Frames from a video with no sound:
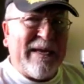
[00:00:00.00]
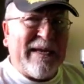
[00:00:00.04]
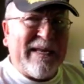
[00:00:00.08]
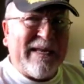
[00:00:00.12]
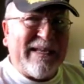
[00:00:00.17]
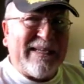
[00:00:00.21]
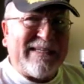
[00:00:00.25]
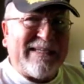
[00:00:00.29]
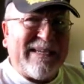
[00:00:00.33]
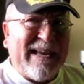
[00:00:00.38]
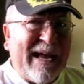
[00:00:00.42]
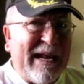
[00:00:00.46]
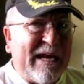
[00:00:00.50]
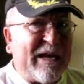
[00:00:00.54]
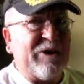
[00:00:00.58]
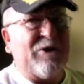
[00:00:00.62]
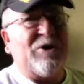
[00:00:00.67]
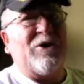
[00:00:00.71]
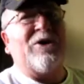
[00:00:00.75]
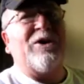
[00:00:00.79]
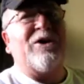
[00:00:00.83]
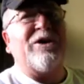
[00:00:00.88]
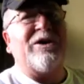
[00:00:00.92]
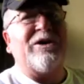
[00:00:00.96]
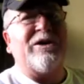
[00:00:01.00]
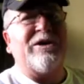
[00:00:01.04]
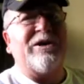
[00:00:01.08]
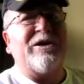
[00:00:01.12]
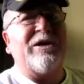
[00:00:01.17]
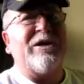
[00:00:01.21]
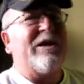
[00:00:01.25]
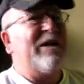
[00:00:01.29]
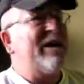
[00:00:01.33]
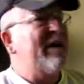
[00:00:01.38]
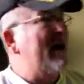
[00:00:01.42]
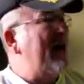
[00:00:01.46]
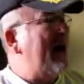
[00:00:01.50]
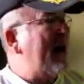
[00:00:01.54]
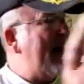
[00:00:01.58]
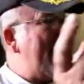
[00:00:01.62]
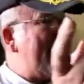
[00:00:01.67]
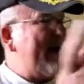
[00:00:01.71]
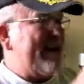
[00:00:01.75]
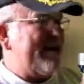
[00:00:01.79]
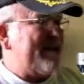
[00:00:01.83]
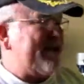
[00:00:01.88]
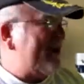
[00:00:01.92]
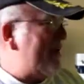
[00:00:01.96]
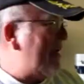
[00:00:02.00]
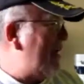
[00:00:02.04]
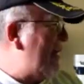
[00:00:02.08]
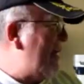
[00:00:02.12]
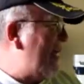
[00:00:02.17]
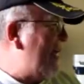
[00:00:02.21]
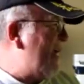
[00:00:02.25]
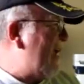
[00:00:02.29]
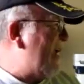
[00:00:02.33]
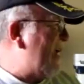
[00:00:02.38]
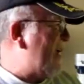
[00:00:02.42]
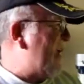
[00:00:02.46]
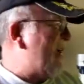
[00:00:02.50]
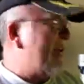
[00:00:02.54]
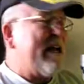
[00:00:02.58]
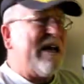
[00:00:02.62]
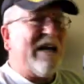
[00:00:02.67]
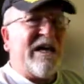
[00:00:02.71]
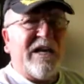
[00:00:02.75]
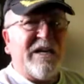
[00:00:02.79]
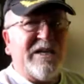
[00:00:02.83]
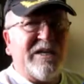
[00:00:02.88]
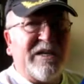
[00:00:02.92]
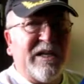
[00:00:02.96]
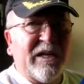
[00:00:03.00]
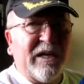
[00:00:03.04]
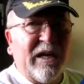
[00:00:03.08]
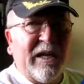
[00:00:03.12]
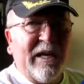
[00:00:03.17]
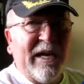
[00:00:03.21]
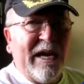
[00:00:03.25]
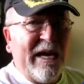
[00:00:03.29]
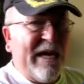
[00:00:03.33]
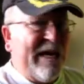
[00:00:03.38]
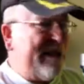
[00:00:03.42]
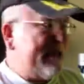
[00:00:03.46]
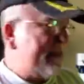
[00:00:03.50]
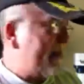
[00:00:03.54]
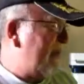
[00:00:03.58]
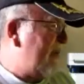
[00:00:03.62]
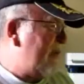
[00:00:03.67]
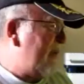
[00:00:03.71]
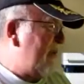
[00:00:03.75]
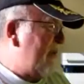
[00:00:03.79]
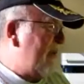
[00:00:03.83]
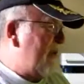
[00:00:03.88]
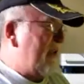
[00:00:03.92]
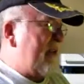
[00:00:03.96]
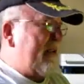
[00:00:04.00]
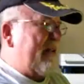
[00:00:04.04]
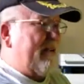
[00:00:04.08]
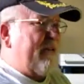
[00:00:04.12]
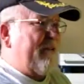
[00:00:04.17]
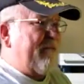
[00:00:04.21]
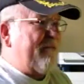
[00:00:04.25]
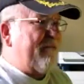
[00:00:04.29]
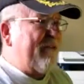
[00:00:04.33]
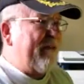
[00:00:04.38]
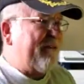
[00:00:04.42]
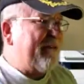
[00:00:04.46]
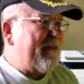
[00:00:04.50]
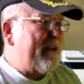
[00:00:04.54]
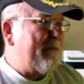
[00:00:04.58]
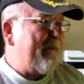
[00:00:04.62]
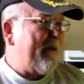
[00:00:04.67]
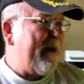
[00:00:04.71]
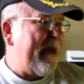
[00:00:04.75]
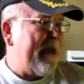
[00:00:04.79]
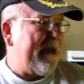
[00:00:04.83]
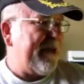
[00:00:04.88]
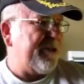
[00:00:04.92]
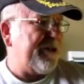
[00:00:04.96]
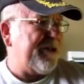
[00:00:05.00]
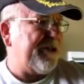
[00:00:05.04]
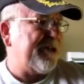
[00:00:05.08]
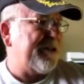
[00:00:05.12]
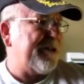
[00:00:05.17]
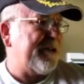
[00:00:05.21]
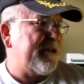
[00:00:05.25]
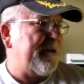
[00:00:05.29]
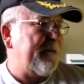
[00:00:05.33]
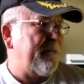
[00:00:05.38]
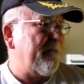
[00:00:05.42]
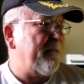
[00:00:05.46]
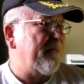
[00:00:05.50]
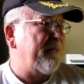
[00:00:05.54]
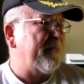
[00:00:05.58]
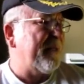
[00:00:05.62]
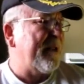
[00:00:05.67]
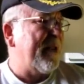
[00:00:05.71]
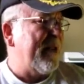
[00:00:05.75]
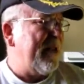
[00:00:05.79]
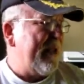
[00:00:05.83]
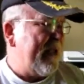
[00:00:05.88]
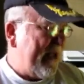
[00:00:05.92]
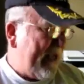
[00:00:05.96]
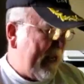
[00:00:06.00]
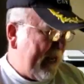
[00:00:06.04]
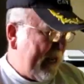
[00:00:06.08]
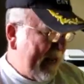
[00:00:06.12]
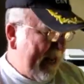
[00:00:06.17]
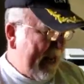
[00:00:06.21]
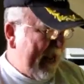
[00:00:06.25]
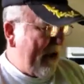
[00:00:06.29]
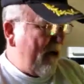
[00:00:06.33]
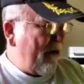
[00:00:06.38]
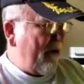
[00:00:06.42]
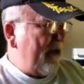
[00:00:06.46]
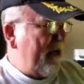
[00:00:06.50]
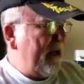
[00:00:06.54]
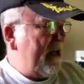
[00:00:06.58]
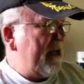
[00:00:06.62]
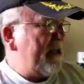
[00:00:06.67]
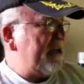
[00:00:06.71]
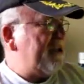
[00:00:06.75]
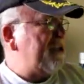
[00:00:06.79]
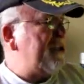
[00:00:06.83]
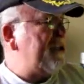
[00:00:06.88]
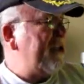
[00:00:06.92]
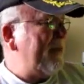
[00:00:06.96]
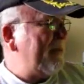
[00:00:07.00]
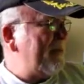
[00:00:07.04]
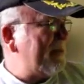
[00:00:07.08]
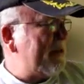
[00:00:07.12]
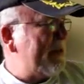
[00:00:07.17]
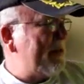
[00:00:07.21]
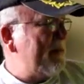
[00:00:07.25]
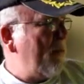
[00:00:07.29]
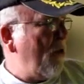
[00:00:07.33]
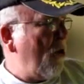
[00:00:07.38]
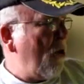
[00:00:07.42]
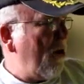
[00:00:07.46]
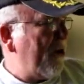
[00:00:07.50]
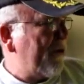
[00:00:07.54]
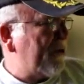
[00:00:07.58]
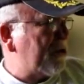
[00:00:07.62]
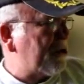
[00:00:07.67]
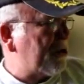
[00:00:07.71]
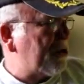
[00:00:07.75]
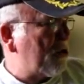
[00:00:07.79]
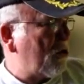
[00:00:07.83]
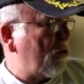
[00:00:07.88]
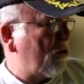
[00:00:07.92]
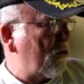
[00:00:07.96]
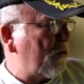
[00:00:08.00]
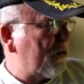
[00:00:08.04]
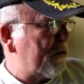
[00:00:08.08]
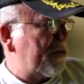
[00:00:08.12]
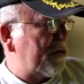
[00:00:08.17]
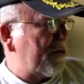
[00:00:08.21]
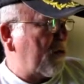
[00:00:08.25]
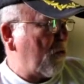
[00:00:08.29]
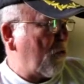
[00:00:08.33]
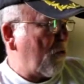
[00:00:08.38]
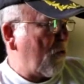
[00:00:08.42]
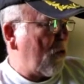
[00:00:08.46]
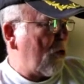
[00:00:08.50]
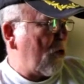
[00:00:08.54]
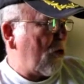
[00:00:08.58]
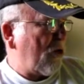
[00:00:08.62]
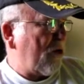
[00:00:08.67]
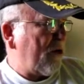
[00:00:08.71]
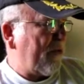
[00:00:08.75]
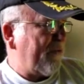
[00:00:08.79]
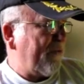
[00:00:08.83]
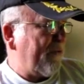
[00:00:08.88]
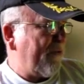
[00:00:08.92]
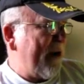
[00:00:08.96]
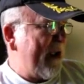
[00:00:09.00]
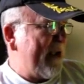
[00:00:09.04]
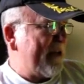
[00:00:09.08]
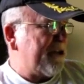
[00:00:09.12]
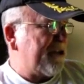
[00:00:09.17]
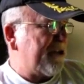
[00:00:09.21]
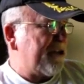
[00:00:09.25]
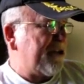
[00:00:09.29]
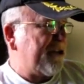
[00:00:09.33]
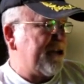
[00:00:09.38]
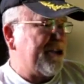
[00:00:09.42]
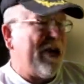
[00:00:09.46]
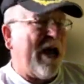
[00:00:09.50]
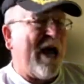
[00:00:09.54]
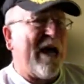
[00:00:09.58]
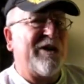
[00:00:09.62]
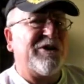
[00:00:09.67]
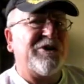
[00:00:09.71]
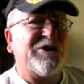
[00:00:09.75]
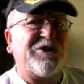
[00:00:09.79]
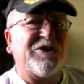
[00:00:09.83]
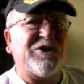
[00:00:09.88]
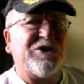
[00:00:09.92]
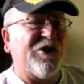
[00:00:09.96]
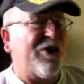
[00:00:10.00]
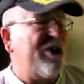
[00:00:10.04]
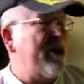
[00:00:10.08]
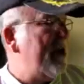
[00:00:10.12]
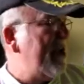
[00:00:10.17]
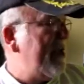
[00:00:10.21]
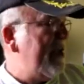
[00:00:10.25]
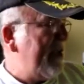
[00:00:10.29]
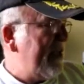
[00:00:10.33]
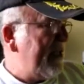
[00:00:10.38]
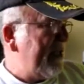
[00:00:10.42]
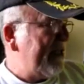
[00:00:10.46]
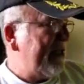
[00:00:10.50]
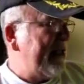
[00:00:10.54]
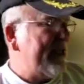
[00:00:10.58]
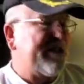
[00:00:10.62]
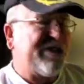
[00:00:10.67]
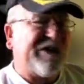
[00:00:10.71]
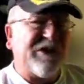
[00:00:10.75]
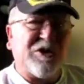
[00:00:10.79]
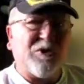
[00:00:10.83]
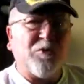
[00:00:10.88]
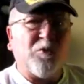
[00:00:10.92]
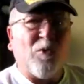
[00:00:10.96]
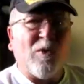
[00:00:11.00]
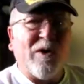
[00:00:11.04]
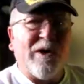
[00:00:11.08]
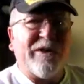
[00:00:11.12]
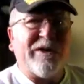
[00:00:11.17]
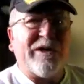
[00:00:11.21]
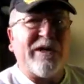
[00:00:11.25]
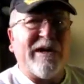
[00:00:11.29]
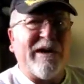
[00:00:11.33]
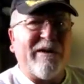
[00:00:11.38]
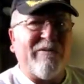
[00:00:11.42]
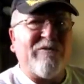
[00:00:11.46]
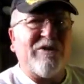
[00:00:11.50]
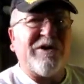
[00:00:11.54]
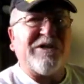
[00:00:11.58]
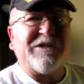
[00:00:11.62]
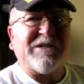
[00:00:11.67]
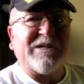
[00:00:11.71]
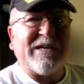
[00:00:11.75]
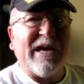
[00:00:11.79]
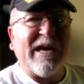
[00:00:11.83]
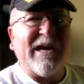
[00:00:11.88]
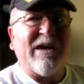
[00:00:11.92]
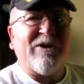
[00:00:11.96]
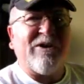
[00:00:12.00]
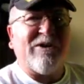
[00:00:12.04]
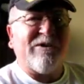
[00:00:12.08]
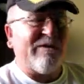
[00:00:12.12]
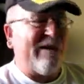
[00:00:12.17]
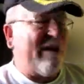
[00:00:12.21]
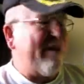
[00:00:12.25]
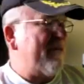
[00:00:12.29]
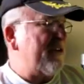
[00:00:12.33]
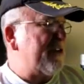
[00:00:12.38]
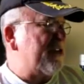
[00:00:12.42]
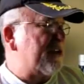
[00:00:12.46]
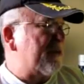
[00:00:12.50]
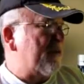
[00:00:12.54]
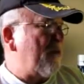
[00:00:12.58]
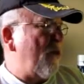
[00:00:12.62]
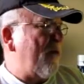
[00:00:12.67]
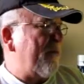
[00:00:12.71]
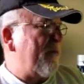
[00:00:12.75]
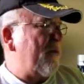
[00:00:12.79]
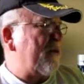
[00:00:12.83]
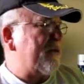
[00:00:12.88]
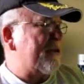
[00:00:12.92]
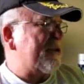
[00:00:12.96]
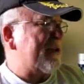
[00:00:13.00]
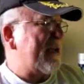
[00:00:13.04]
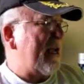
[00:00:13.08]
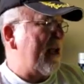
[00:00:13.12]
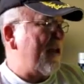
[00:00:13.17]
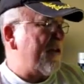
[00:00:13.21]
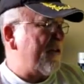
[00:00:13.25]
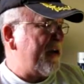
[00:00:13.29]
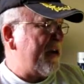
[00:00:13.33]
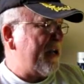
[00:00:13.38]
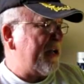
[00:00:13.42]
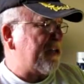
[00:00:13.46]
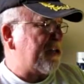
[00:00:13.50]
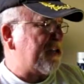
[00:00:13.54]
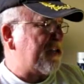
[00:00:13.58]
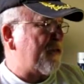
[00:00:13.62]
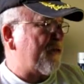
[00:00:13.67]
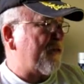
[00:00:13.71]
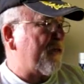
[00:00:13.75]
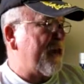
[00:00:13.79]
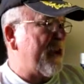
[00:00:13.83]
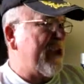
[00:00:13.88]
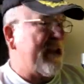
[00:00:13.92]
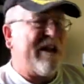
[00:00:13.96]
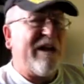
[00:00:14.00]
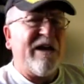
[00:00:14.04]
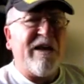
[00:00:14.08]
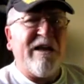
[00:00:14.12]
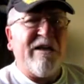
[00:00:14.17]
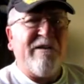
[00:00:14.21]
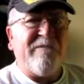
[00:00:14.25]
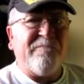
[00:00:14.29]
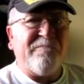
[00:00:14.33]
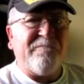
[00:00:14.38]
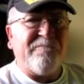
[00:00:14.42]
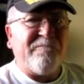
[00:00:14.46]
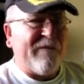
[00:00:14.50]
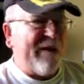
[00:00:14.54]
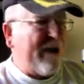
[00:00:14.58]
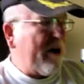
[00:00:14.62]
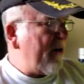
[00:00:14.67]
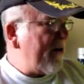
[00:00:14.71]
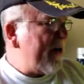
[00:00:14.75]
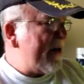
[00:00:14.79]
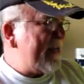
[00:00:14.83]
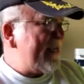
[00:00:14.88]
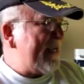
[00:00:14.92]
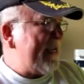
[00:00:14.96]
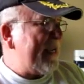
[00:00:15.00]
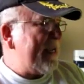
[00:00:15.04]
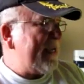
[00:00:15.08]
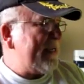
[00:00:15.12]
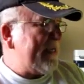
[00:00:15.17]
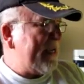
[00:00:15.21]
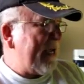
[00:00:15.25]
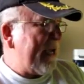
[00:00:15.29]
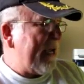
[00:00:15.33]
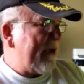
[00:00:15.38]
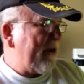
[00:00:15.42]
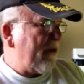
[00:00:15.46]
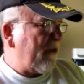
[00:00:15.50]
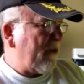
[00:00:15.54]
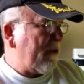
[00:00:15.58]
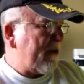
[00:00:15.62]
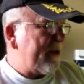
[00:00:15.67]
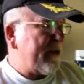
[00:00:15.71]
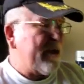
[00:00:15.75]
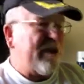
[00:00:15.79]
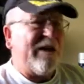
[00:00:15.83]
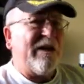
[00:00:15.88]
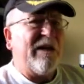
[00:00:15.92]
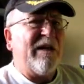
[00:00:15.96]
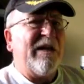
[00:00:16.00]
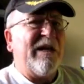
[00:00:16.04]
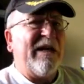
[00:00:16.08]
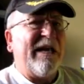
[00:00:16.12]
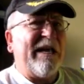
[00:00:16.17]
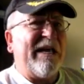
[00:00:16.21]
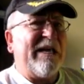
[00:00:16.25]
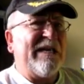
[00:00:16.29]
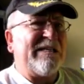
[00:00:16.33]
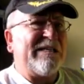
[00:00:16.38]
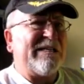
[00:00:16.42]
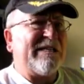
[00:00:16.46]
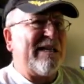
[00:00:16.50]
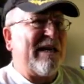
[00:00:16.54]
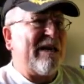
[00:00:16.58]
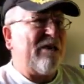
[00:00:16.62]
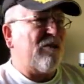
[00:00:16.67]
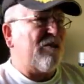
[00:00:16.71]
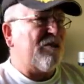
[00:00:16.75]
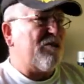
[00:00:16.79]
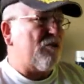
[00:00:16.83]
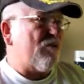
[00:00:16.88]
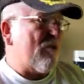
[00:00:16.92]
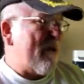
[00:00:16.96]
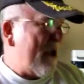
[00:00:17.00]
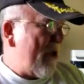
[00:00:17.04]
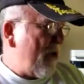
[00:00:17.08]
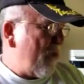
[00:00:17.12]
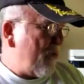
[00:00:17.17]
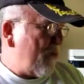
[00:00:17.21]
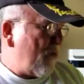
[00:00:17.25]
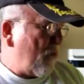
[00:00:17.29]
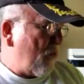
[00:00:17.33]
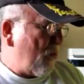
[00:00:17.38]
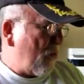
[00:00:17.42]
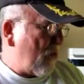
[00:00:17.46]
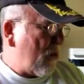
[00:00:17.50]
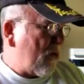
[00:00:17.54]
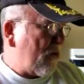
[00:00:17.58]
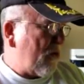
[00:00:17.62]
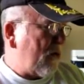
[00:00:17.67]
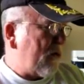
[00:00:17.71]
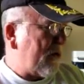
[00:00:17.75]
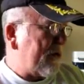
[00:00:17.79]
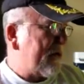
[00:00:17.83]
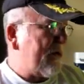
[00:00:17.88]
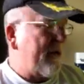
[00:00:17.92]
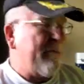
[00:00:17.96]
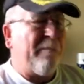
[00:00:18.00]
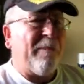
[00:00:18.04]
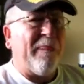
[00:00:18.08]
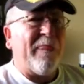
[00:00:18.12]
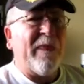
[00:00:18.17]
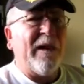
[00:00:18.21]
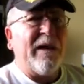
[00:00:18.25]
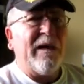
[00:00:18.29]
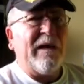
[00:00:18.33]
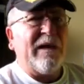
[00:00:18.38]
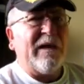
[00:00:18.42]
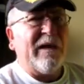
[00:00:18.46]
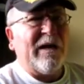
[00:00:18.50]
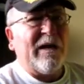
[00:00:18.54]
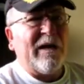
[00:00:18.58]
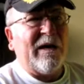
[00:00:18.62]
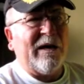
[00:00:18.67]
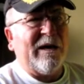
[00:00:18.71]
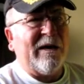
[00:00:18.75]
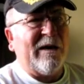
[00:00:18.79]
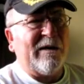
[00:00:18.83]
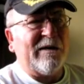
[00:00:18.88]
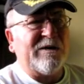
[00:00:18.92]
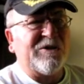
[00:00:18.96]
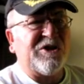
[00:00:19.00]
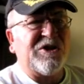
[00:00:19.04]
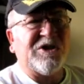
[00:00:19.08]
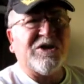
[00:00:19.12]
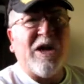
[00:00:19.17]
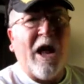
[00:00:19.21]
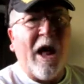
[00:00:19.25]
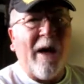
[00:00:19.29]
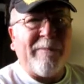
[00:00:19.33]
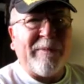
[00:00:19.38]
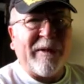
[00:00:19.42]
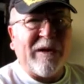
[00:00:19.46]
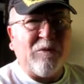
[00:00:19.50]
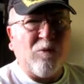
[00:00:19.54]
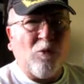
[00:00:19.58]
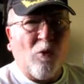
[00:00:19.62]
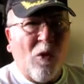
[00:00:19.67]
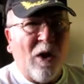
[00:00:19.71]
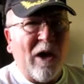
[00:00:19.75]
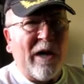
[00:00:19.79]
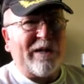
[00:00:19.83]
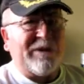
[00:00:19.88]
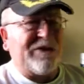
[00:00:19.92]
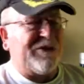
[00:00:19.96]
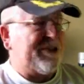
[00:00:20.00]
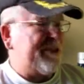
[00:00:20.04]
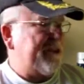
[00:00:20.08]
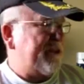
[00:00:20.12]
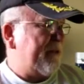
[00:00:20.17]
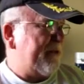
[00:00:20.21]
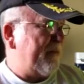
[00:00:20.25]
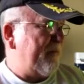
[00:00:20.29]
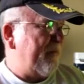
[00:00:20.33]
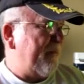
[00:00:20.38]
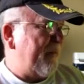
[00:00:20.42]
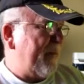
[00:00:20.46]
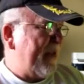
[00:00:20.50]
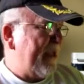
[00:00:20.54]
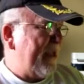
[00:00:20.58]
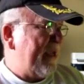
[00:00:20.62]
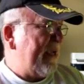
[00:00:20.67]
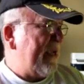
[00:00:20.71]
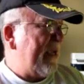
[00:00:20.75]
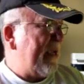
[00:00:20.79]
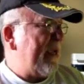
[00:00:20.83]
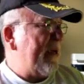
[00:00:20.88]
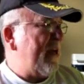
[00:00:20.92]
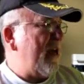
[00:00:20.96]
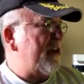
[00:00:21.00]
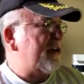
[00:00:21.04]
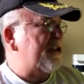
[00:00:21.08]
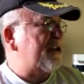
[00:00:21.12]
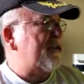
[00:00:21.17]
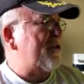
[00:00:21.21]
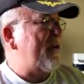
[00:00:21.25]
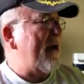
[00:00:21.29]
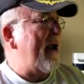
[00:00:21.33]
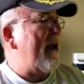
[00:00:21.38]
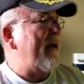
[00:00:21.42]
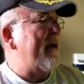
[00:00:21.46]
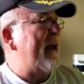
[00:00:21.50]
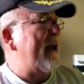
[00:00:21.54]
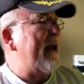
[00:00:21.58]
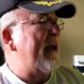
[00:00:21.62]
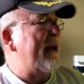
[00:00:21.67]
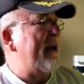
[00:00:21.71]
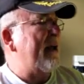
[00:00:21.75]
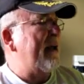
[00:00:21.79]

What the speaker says: his editor, I'd have said, hey, delete 50 pages. Now, Gypsy Moth Circles the World, Francis Chichester. This is one that every sailor, every small boat sailor needs to read. Very detailed. He sailed around the world, stopping once in Australia.